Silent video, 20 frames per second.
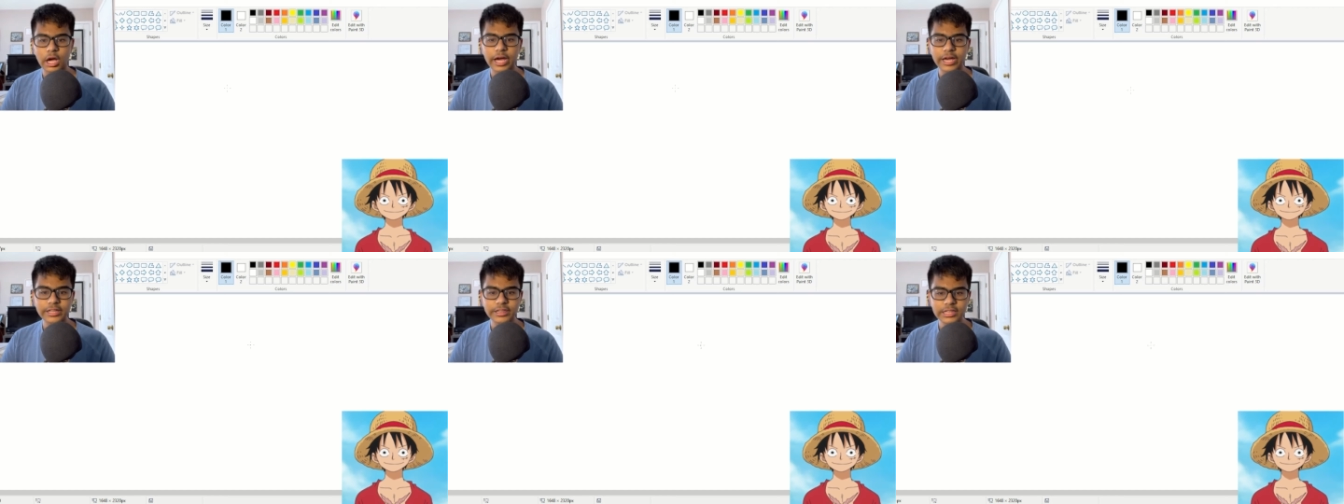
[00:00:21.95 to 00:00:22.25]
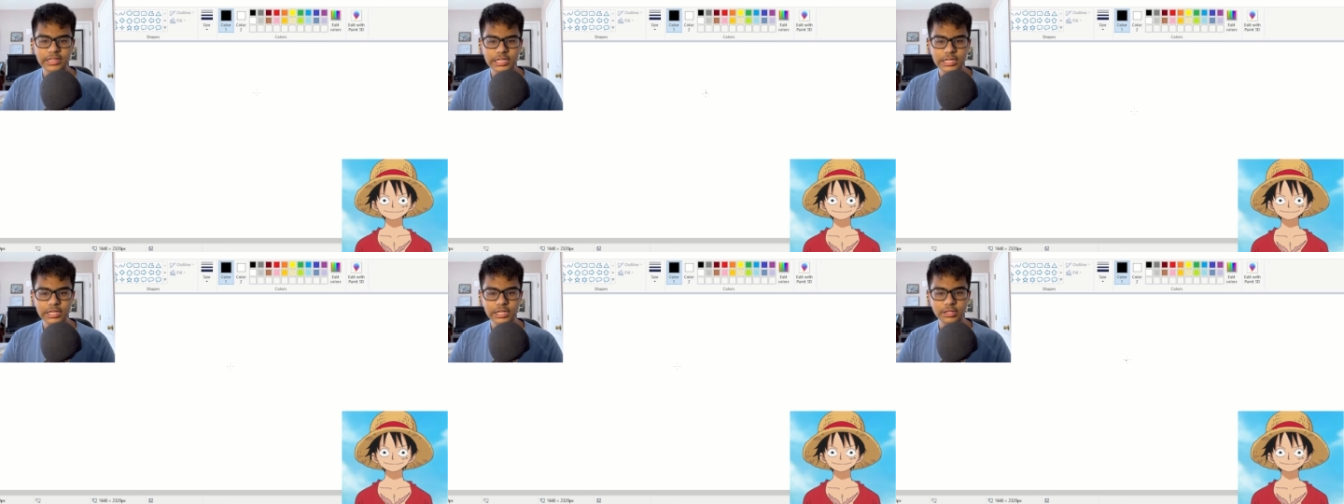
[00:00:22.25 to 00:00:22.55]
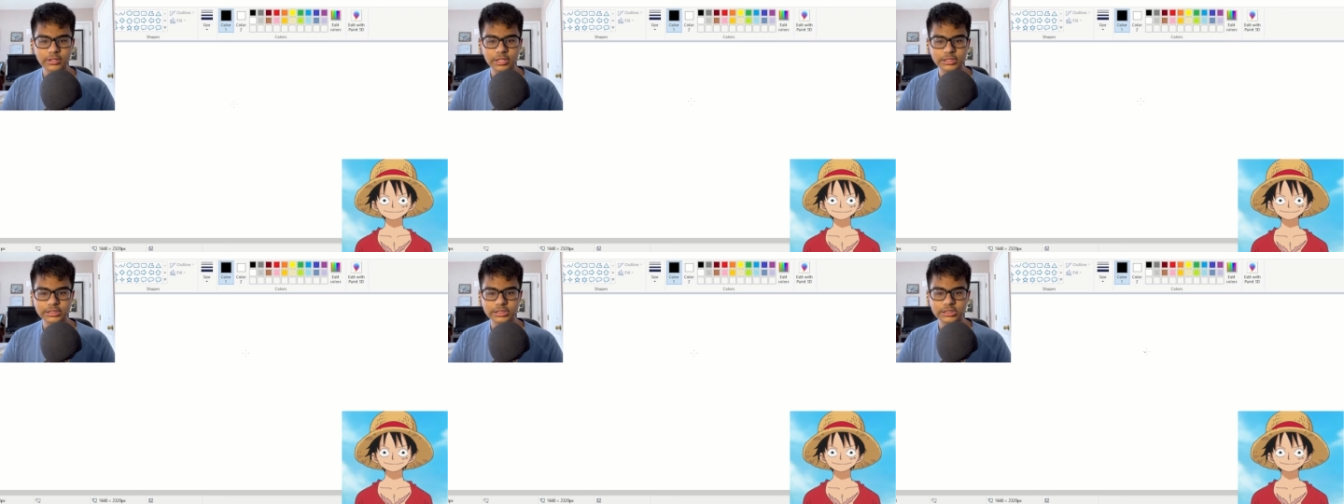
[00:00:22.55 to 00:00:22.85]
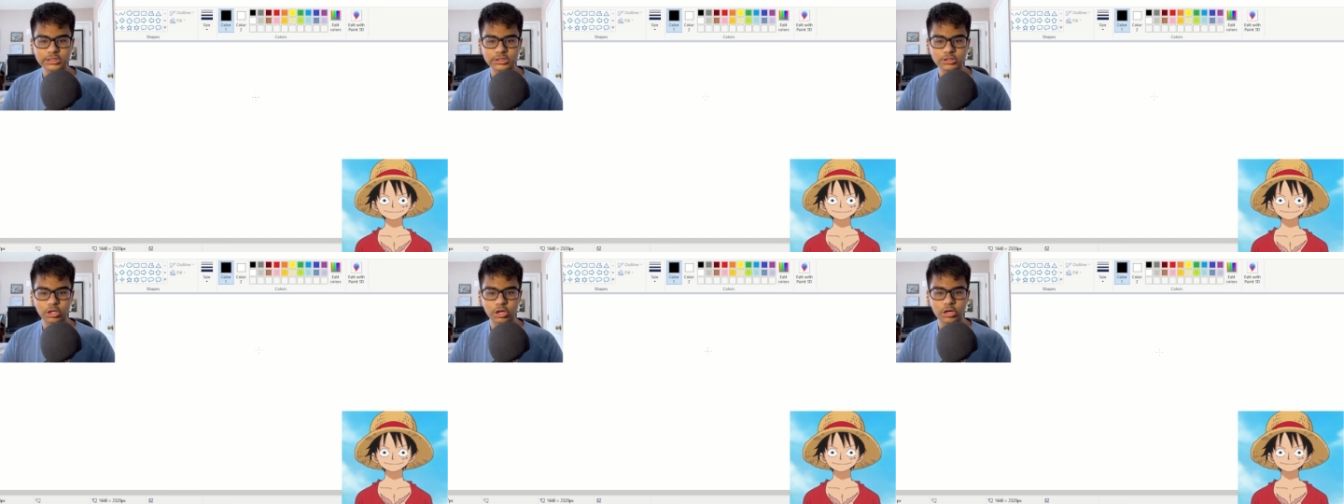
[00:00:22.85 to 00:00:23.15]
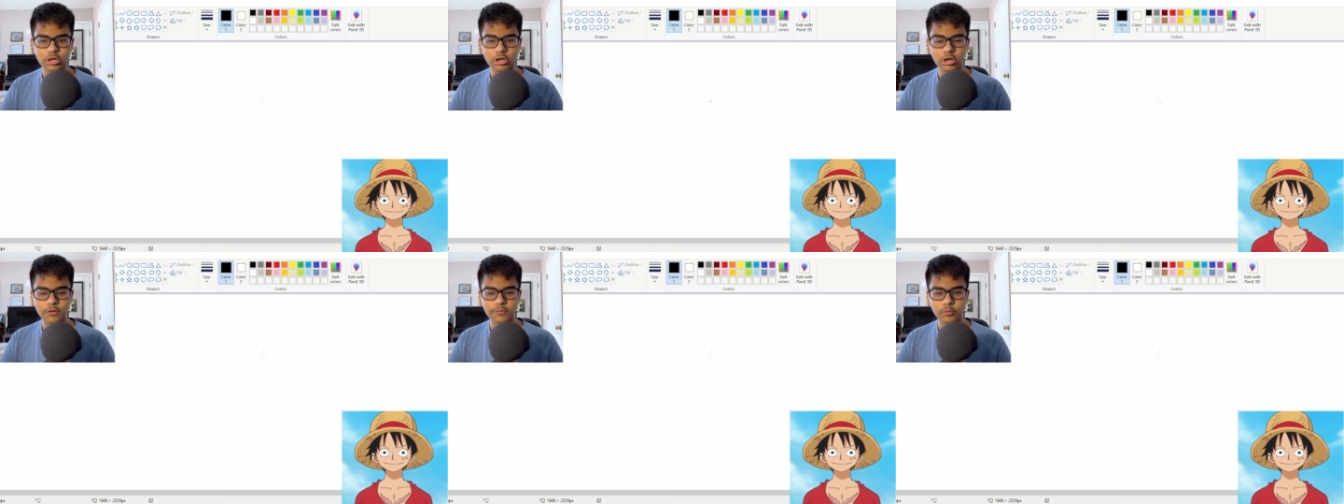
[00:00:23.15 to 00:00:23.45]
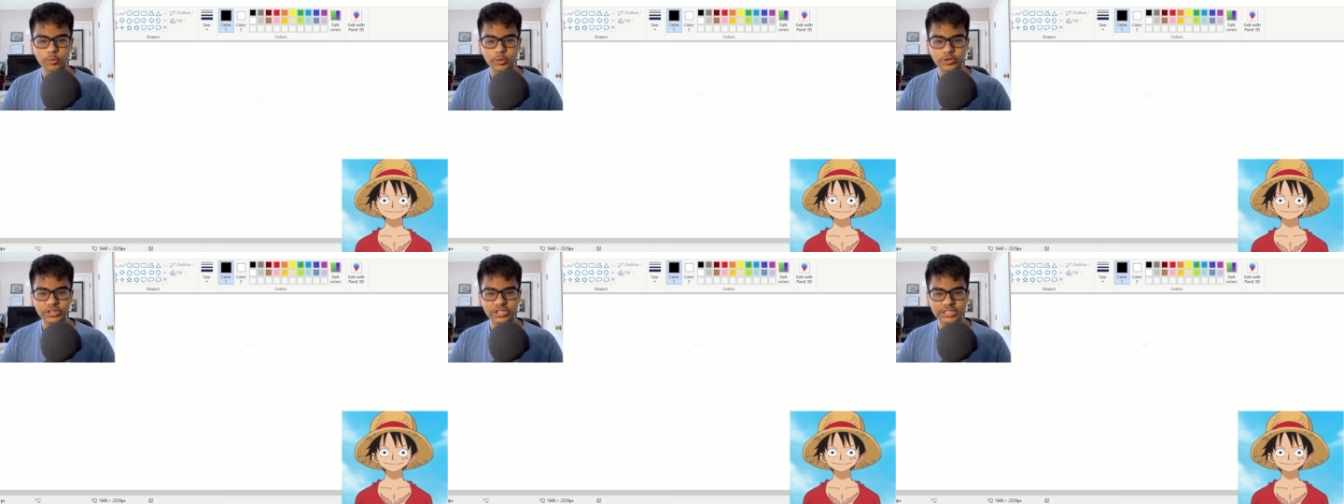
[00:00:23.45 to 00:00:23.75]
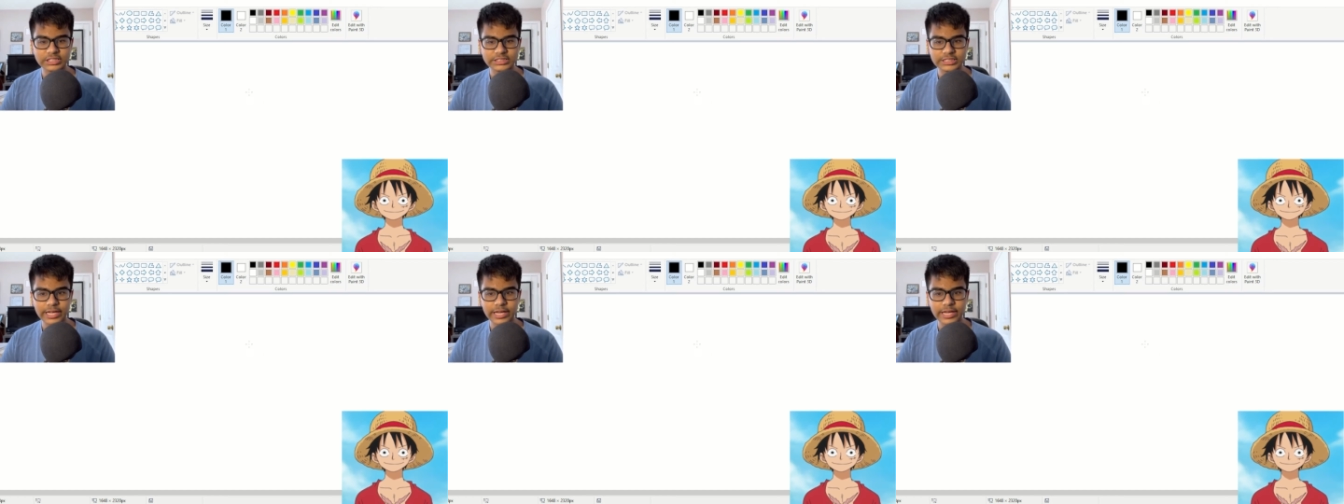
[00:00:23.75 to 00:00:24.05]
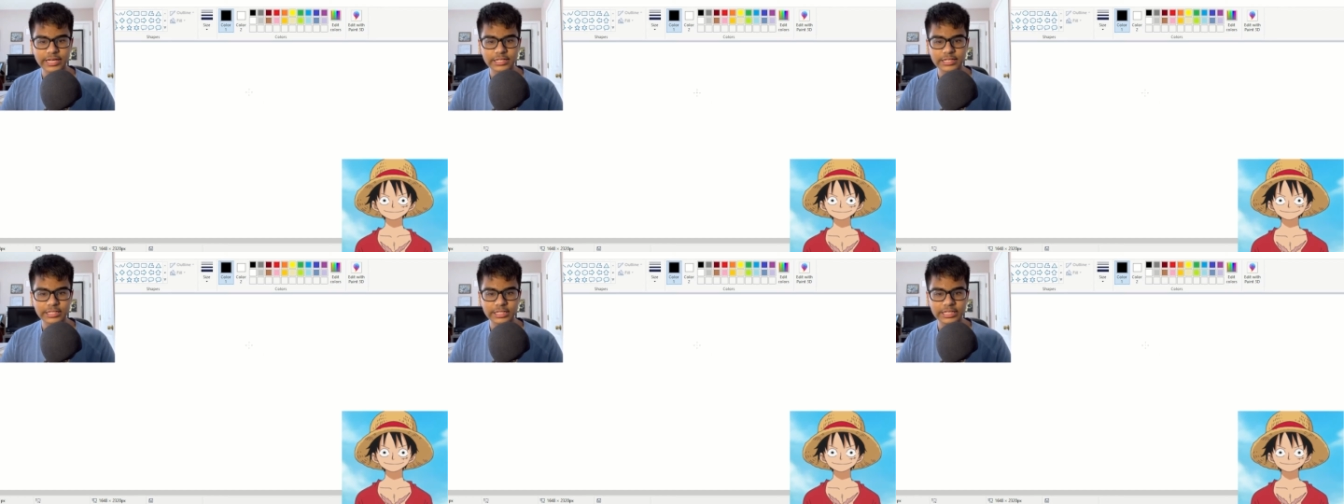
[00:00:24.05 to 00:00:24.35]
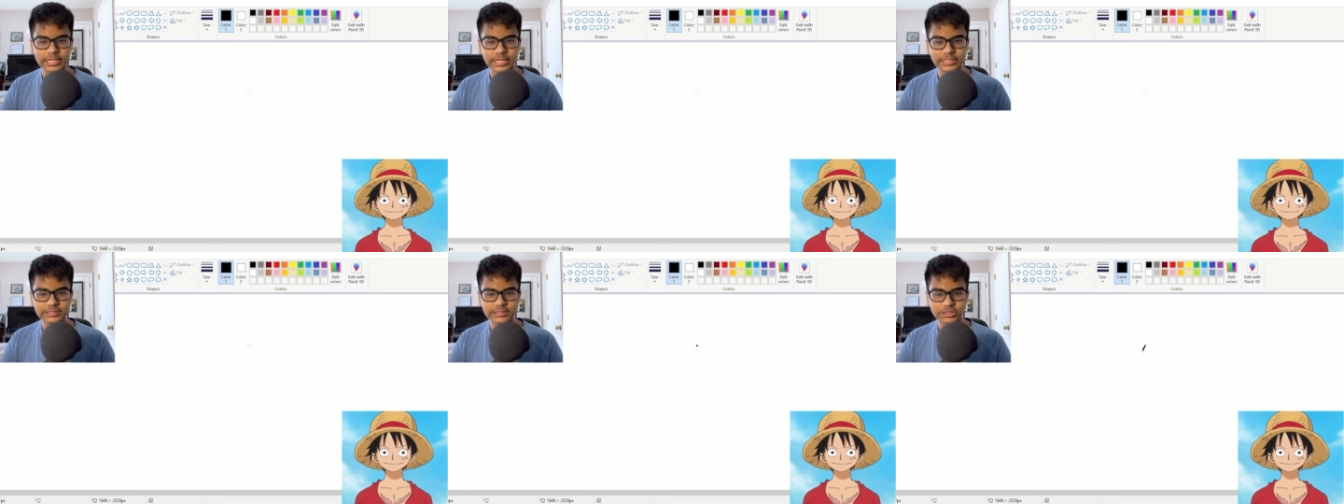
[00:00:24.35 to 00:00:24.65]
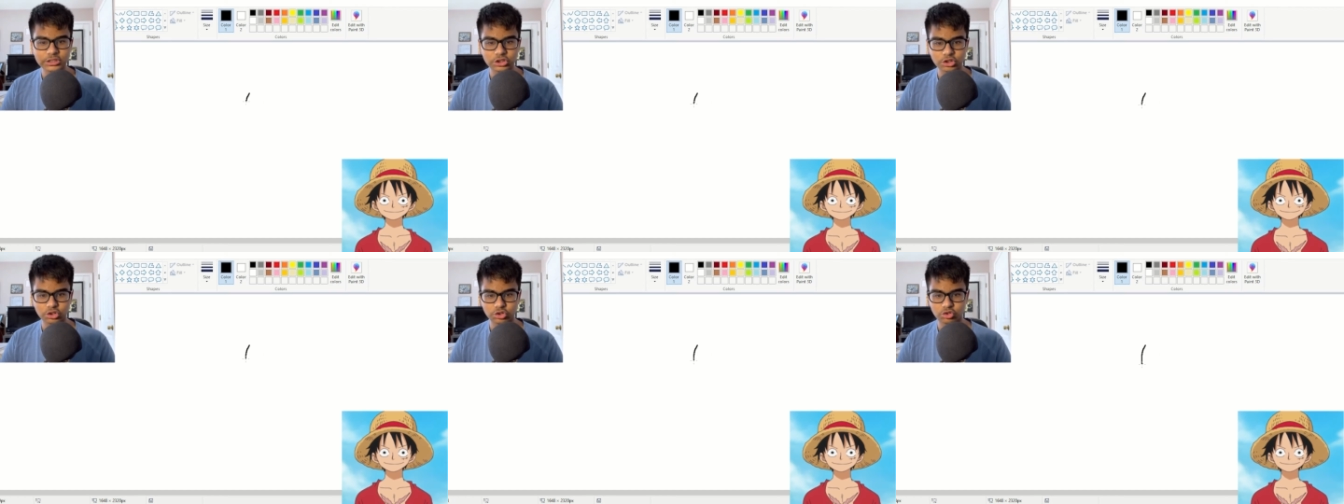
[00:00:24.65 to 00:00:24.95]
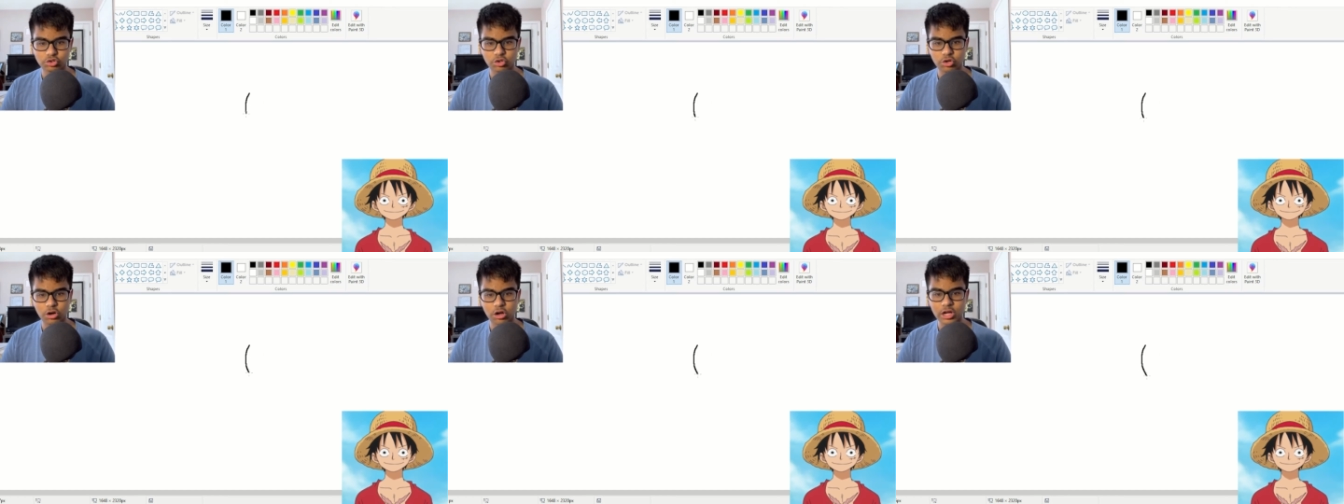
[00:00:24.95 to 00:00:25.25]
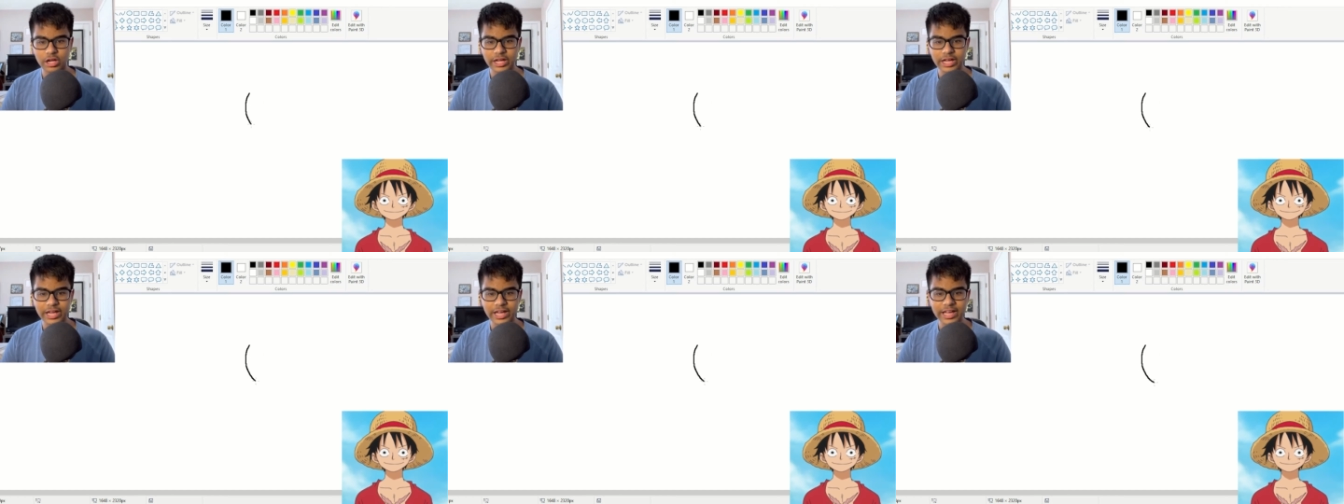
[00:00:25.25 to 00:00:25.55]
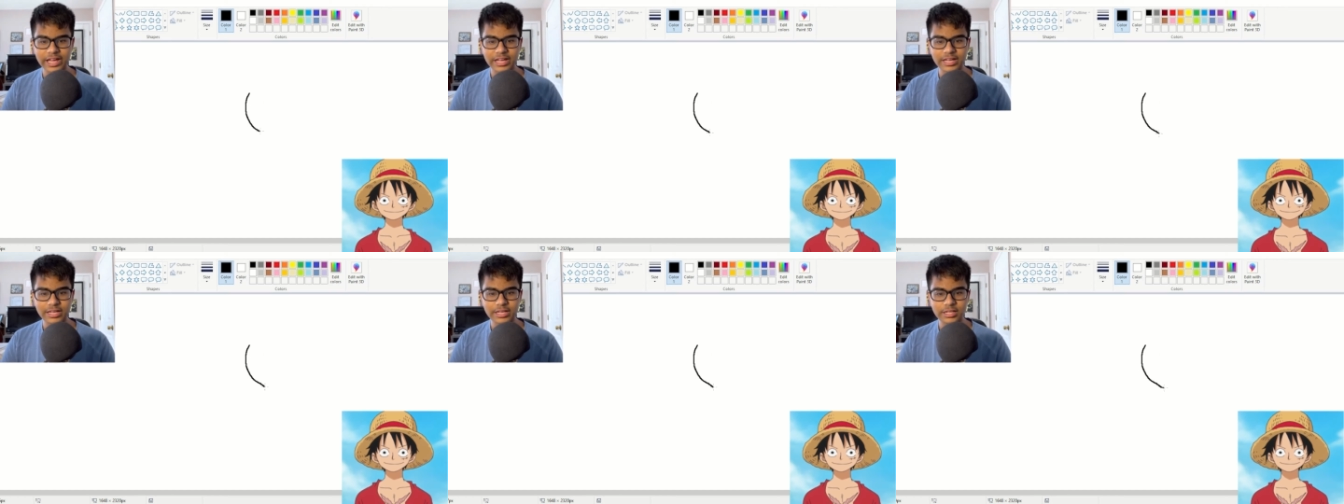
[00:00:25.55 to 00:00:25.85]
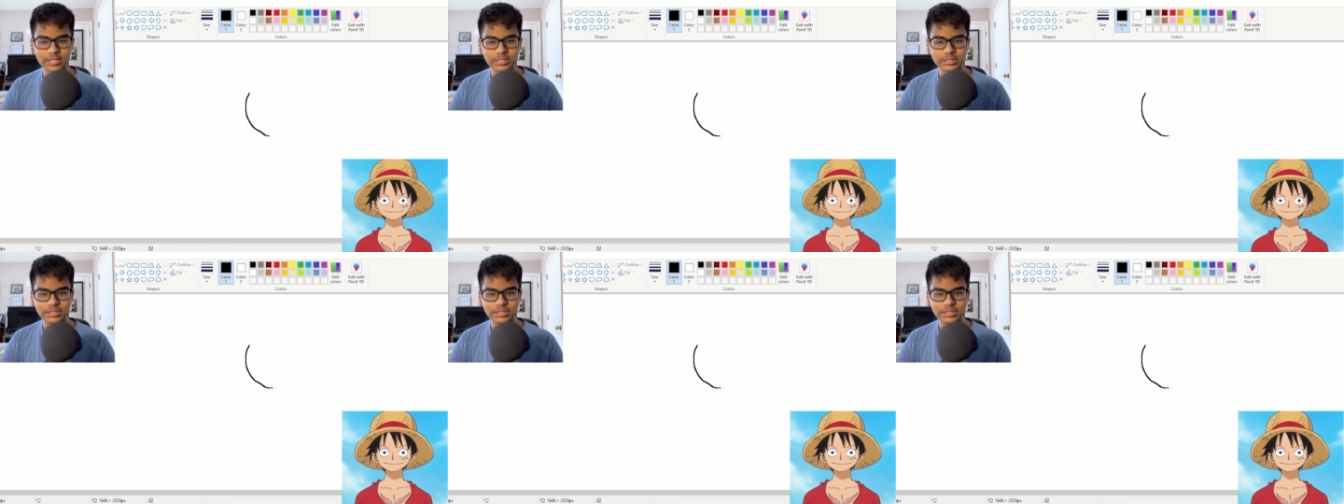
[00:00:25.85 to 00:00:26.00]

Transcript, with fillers: I think let's just start off with his head. He has the straw hat,